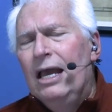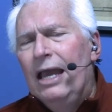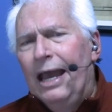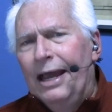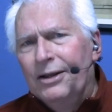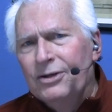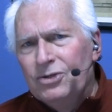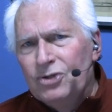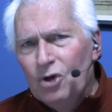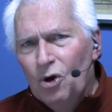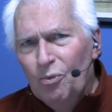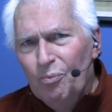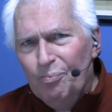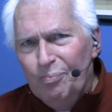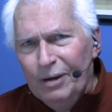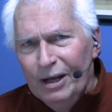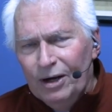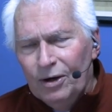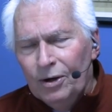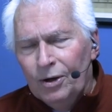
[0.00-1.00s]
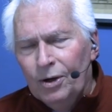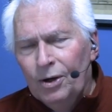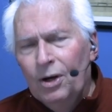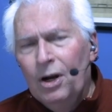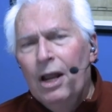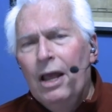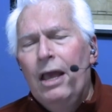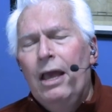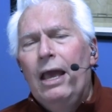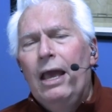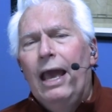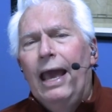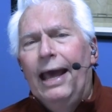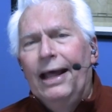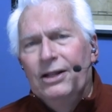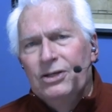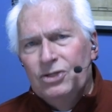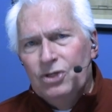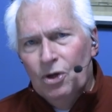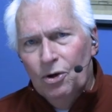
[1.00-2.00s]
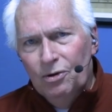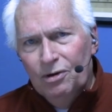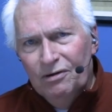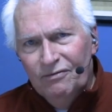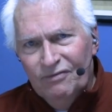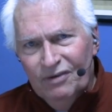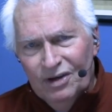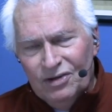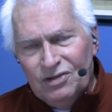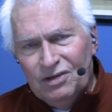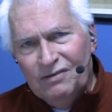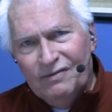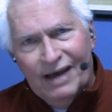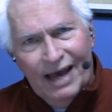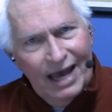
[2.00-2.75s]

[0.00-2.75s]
and so bitter and so divisive?